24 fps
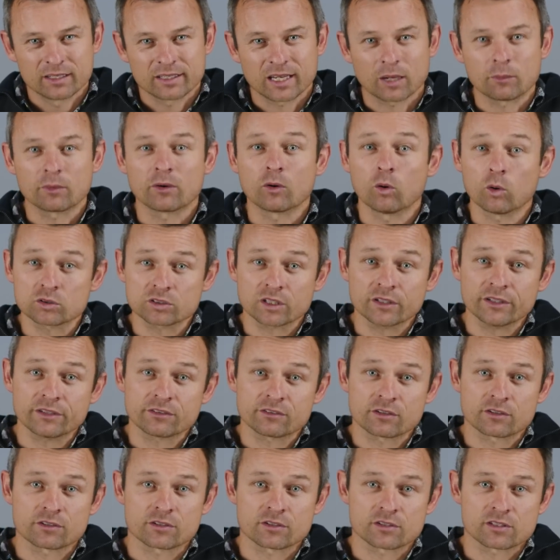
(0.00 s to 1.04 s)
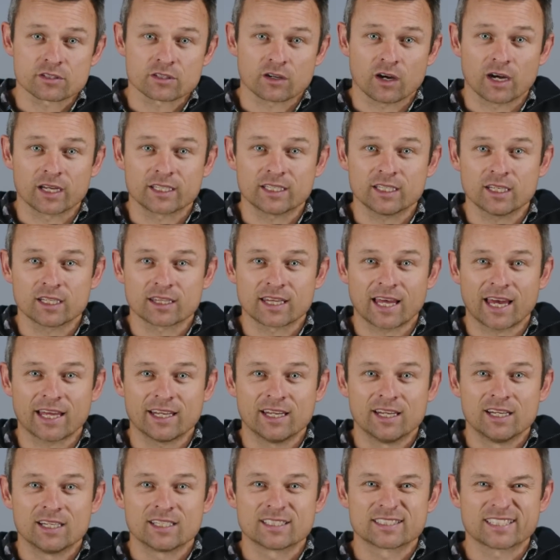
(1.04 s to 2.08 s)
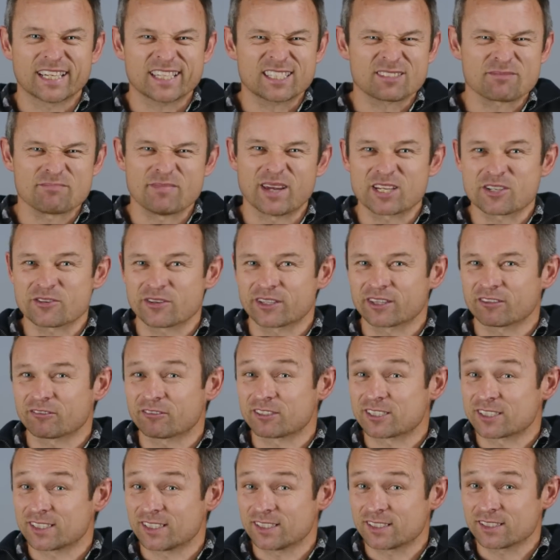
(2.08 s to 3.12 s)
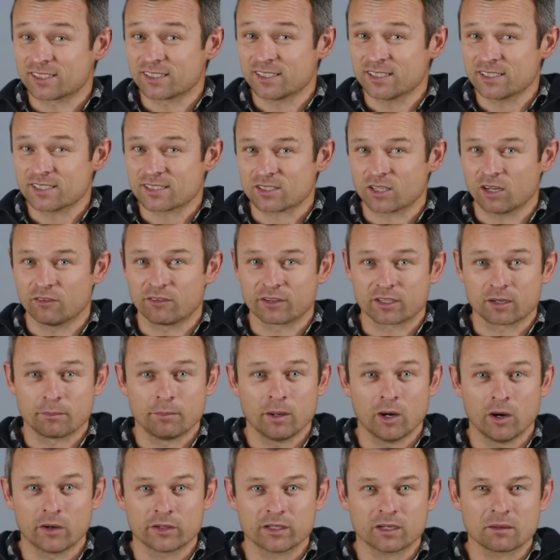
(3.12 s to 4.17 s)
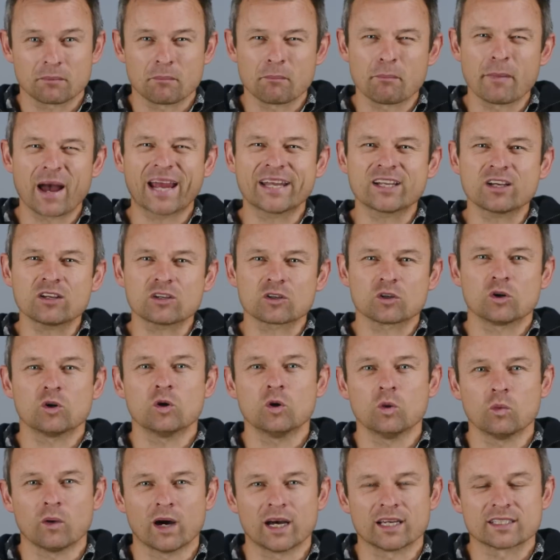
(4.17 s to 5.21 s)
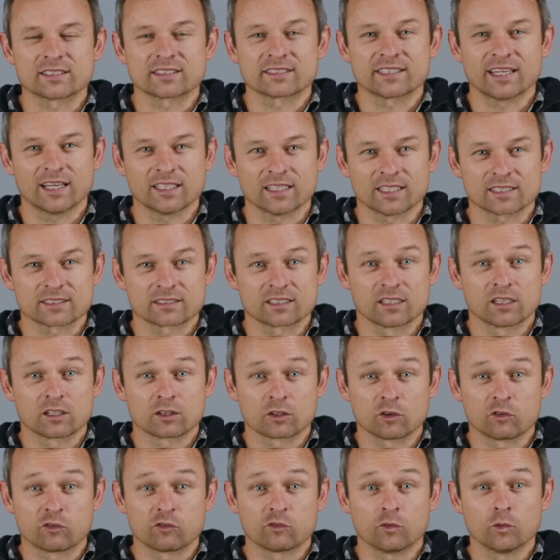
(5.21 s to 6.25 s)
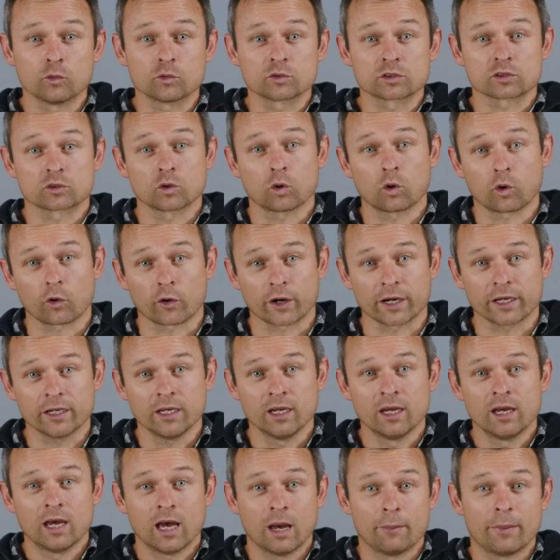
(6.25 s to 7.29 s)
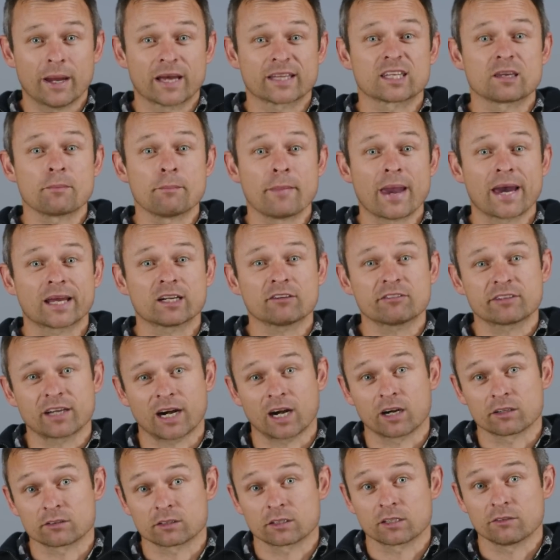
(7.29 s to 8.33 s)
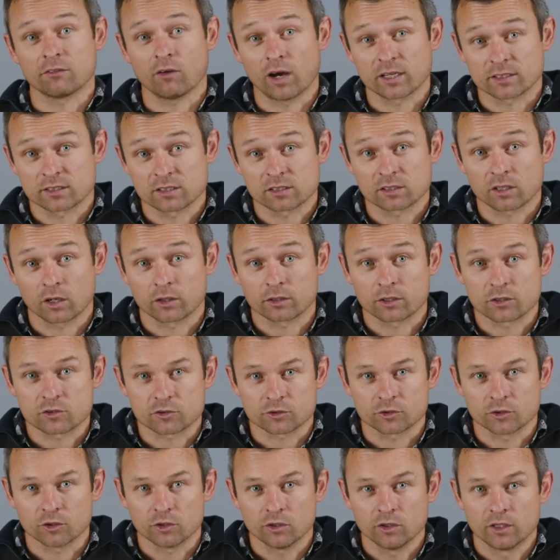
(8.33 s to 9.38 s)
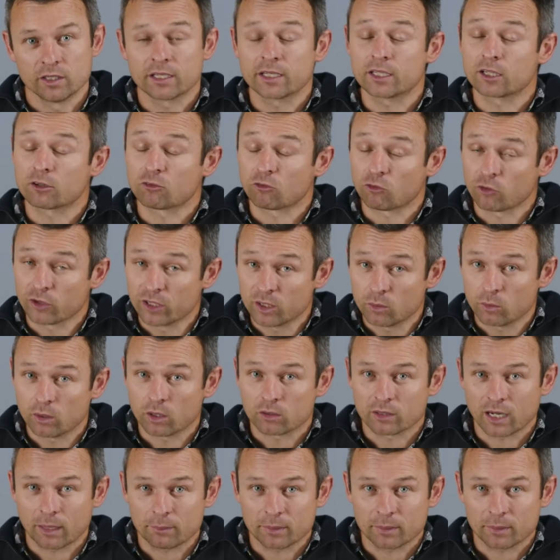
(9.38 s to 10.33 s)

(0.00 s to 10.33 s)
Now, we also introduced the idea that just measuring the resistance of a component may not always tell us the full story about the amount of current the device is going to draw in a real-world